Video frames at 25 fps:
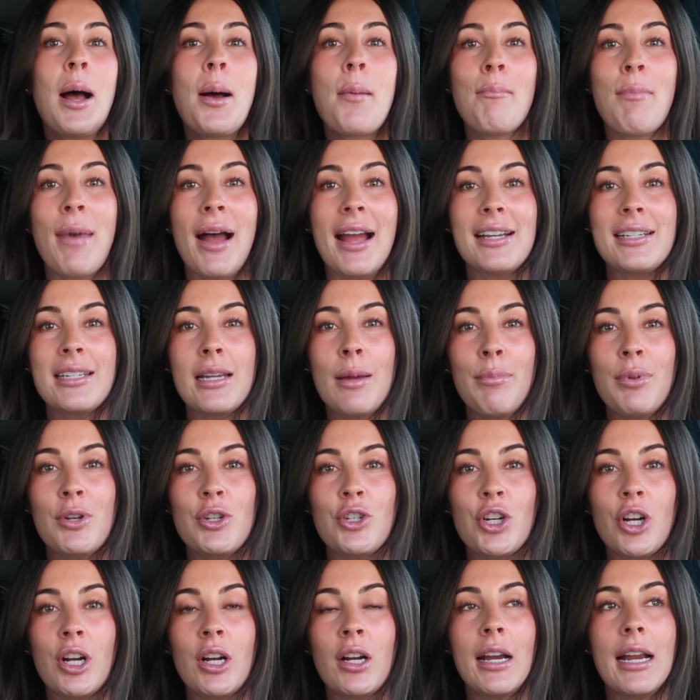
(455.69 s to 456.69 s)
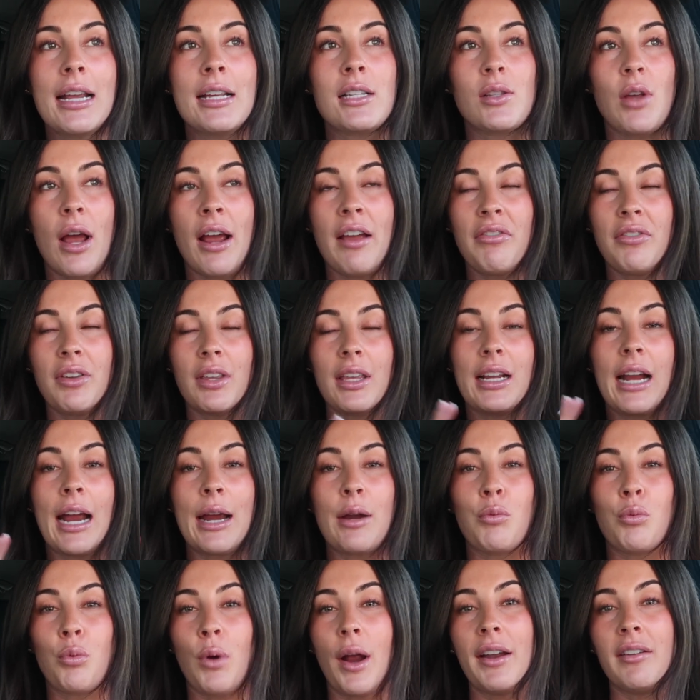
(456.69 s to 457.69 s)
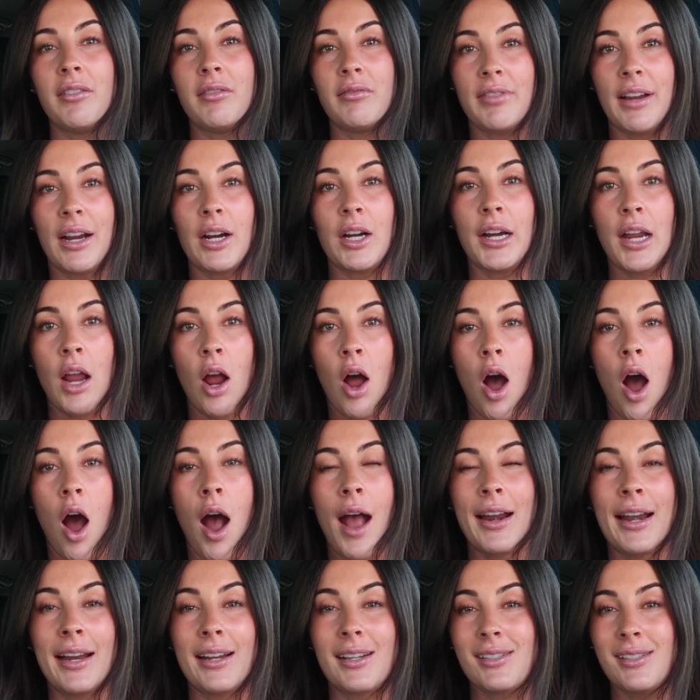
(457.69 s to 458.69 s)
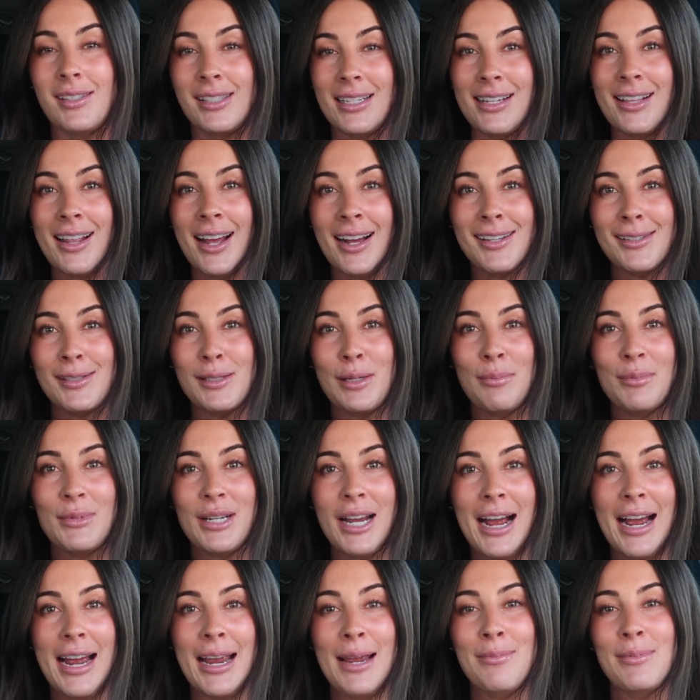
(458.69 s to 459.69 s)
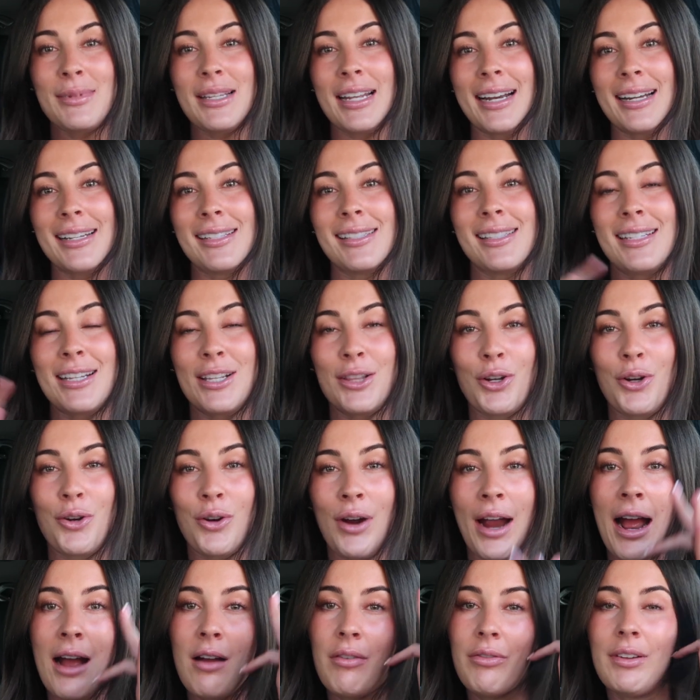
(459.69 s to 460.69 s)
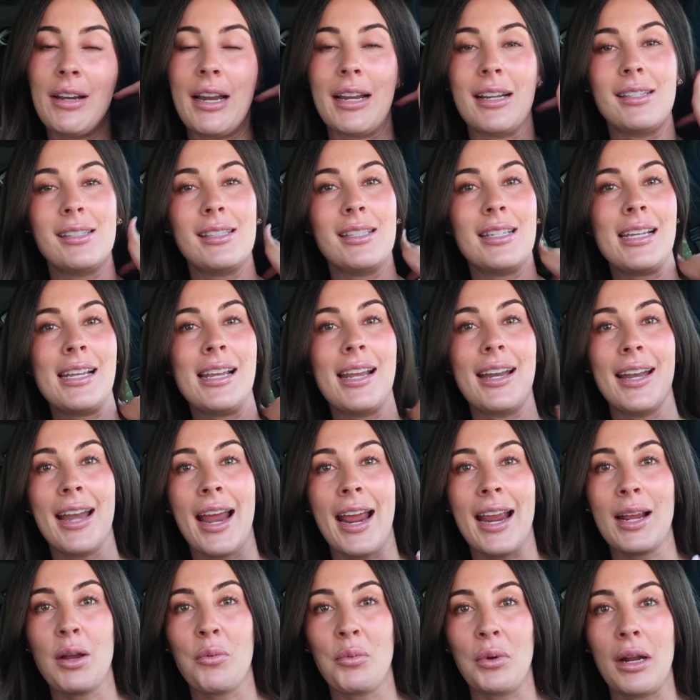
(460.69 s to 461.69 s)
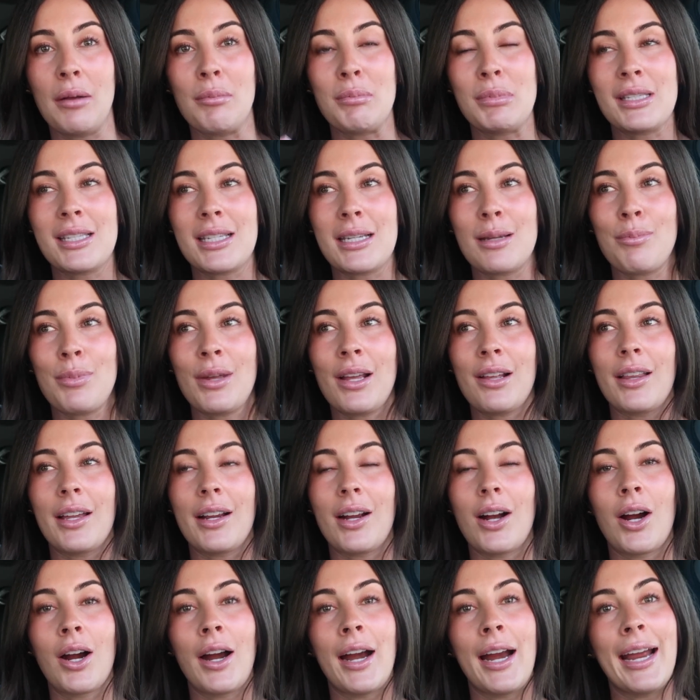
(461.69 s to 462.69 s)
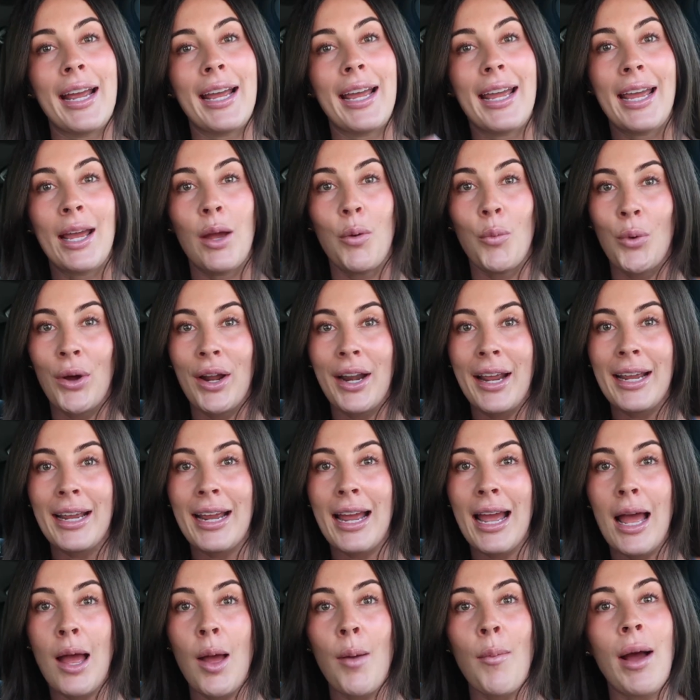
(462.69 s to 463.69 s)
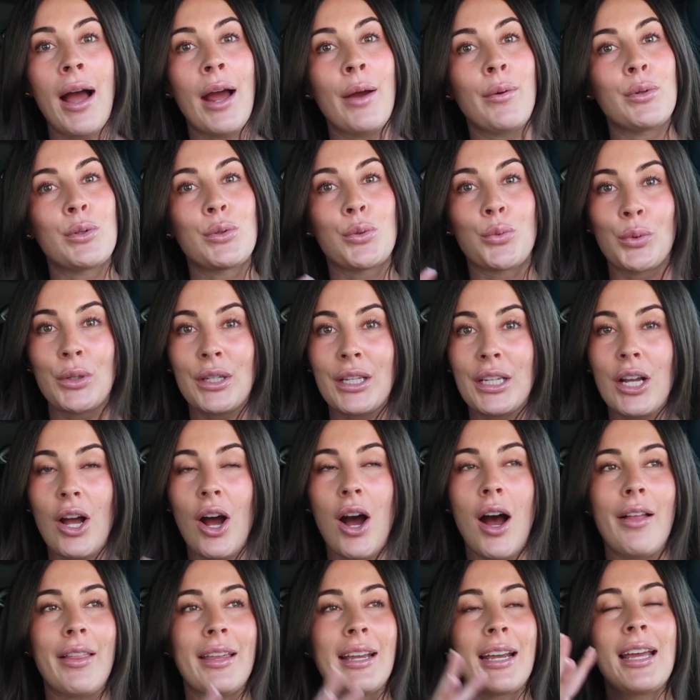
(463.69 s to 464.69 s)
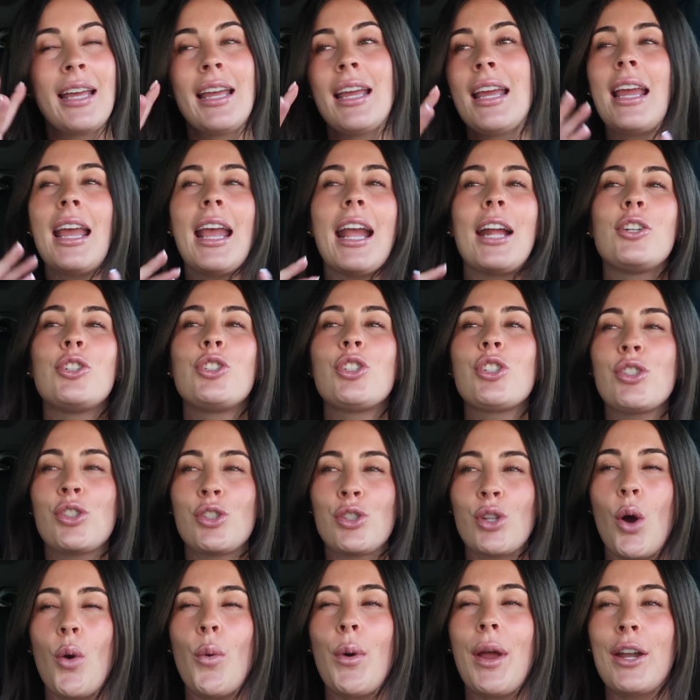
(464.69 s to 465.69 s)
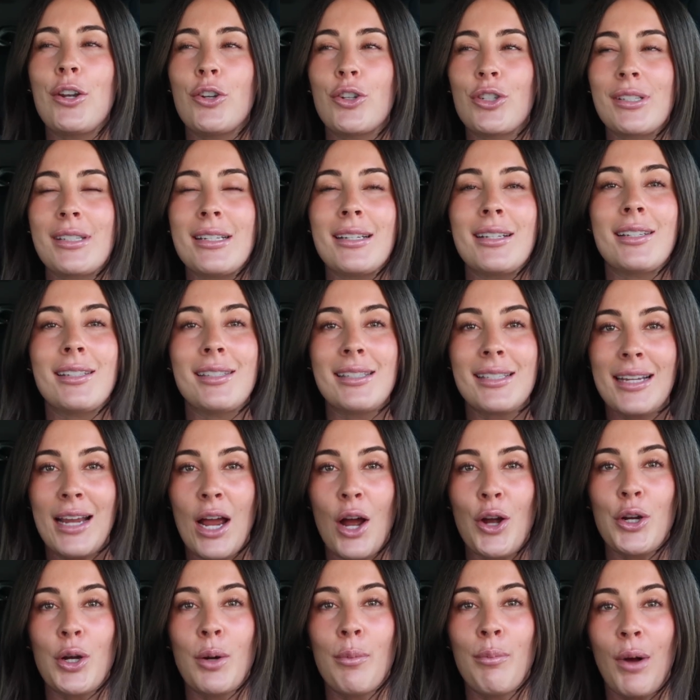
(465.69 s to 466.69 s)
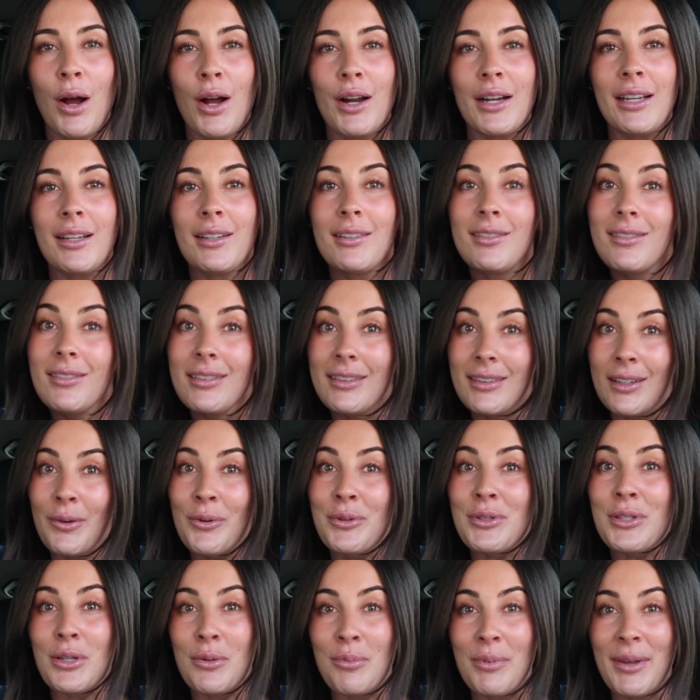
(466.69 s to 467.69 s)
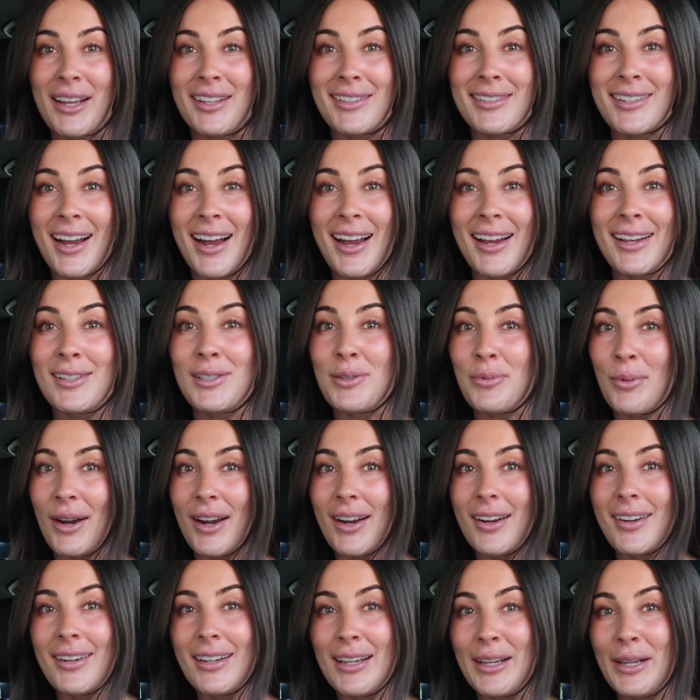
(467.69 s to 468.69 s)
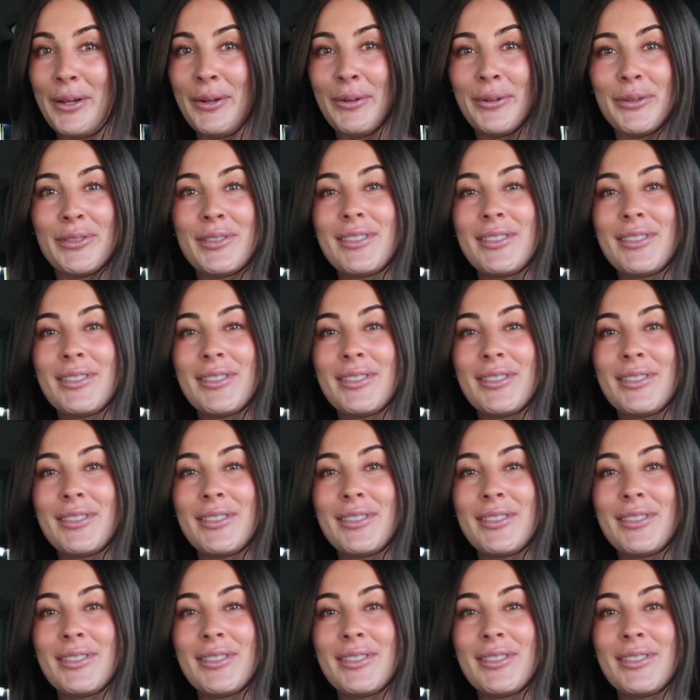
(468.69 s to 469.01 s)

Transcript: My temperature is, I feel like I run very hot, and I see that sometimes, and I see the graph, and I see at night when I'm sleeping, like, all right, at 1 a.m. I was really hot. Like, it's just so interesting to see how your body, there was a UPS guy, I swear, he